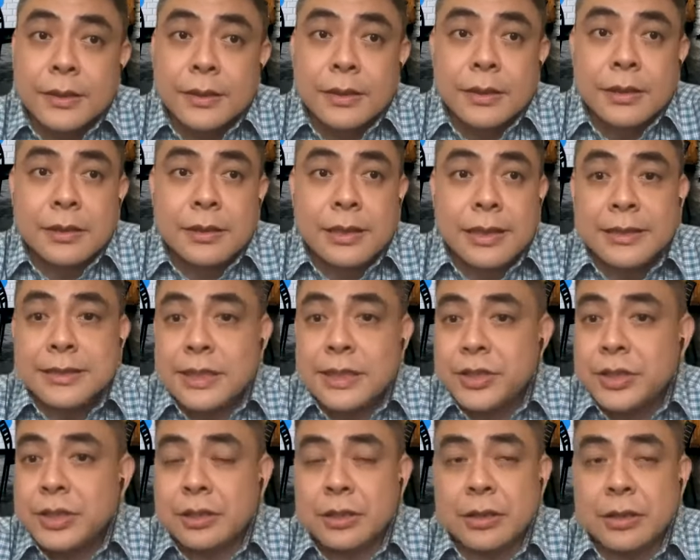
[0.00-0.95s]
there's
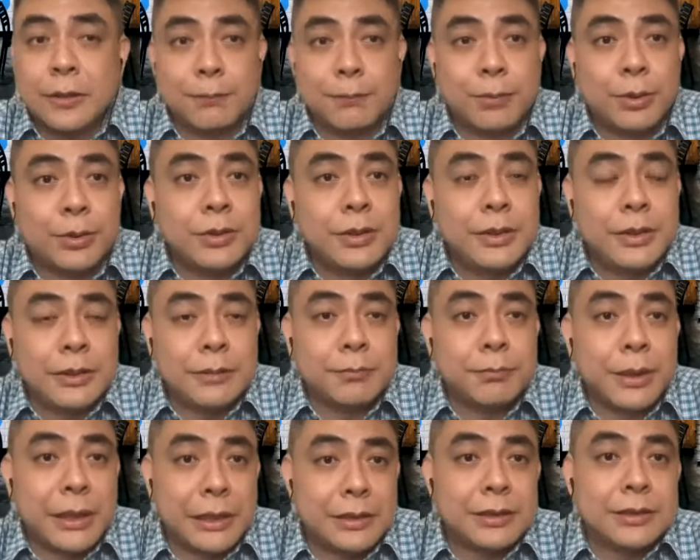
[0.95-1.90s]
actually a component in
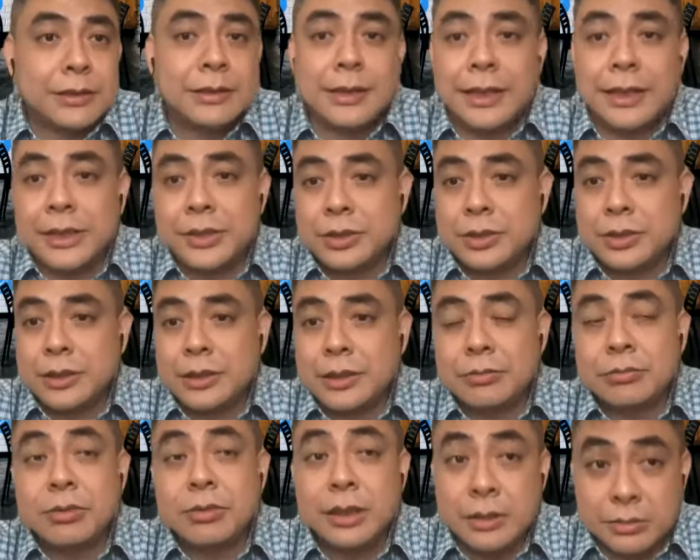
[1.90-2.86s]
partner that actually
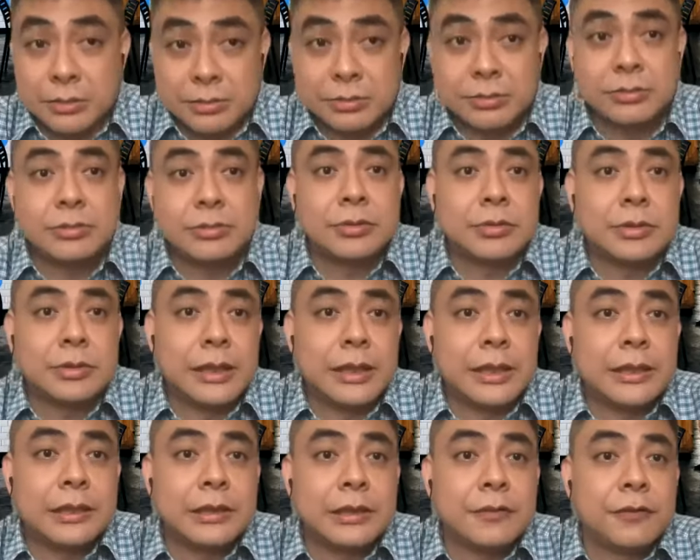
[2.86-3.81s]
will,
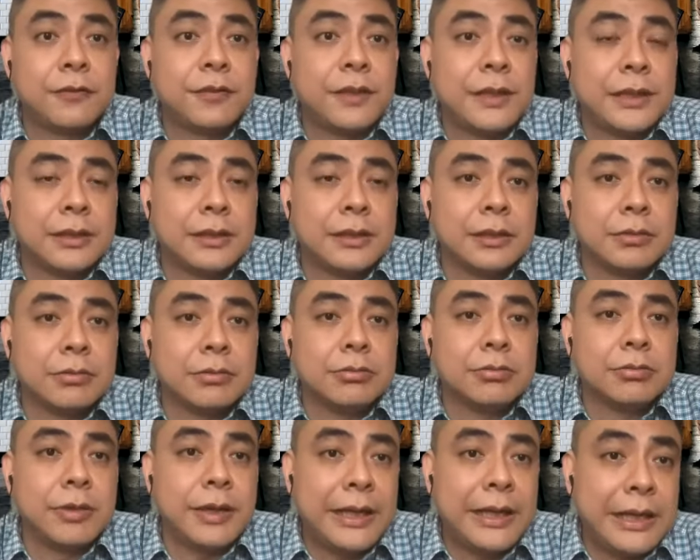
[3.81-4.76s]
right, affect the
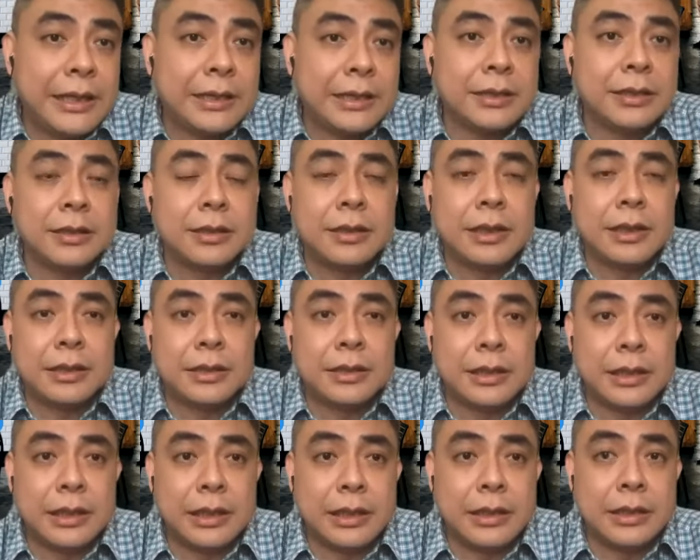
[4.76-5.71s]
way that
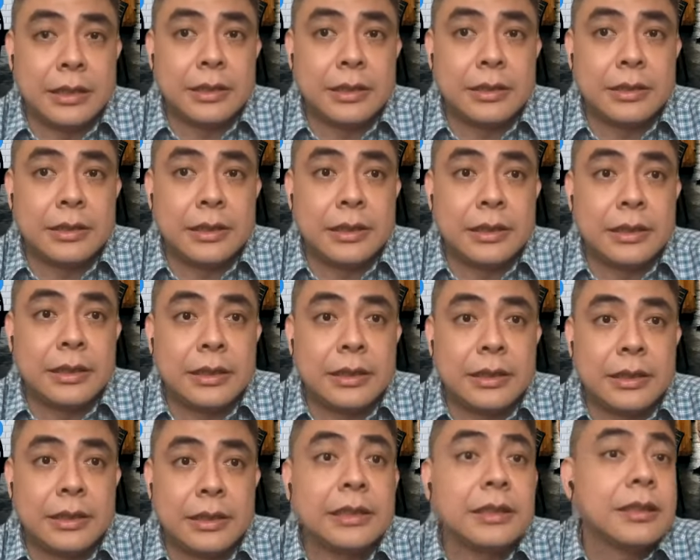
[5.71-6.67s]
they
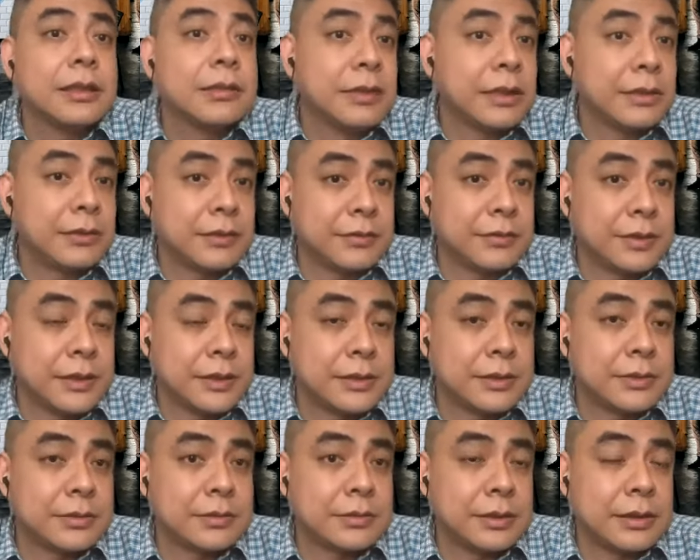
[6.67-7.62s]
interact with
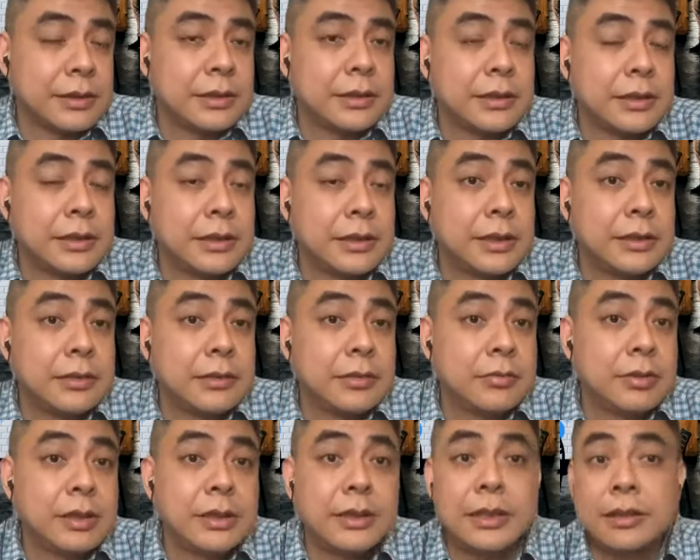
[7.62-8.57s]
us, right?
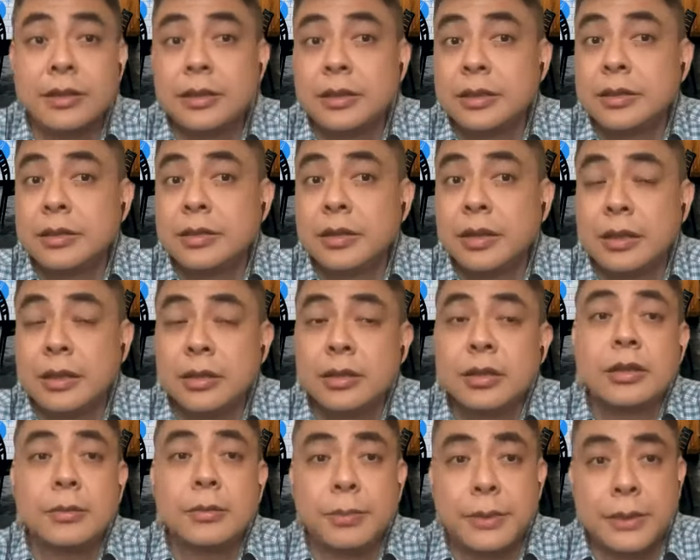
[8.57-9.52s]
What they
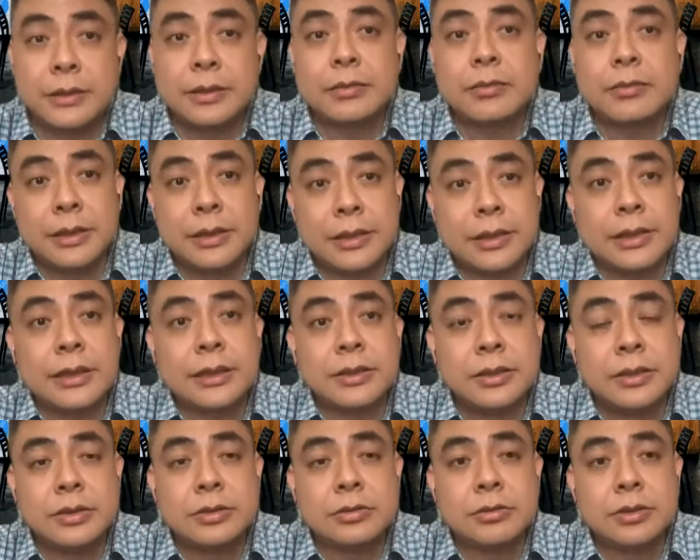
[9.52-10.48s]
tend
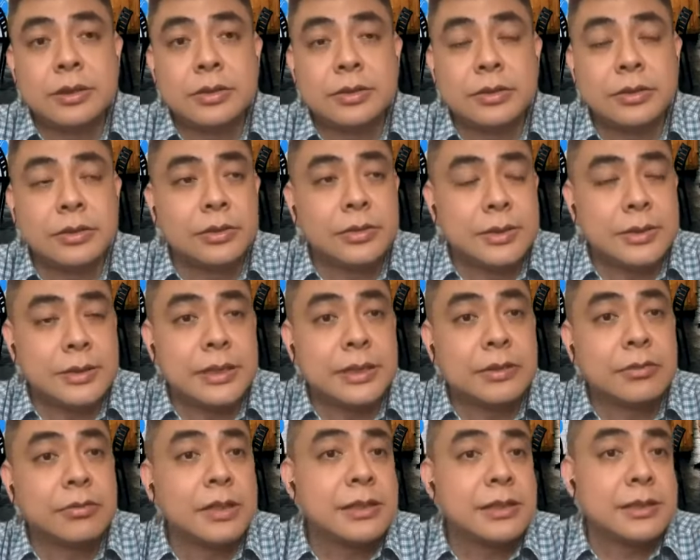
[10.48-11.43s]
to want to do is they
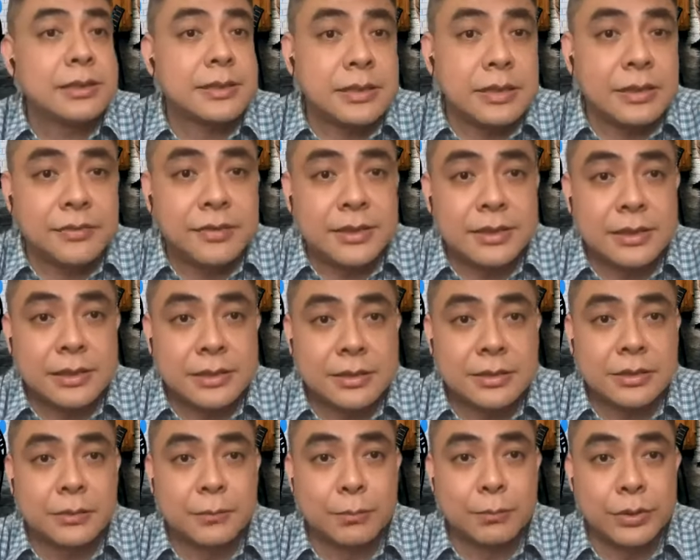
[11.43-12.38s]
want the services
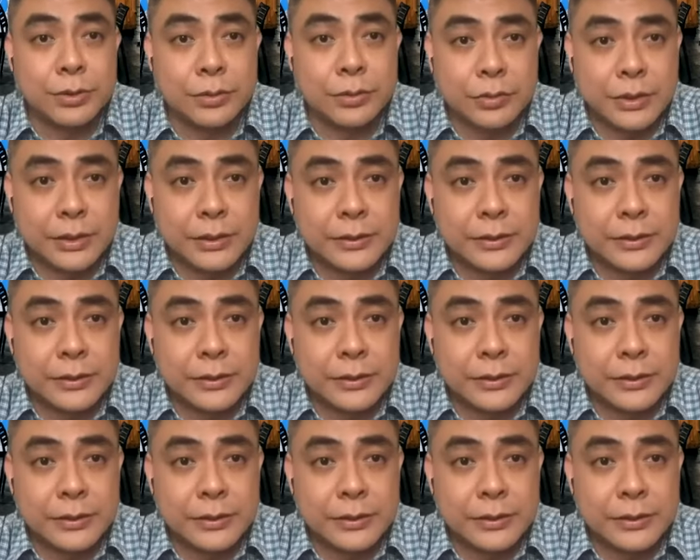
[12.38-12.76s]
component.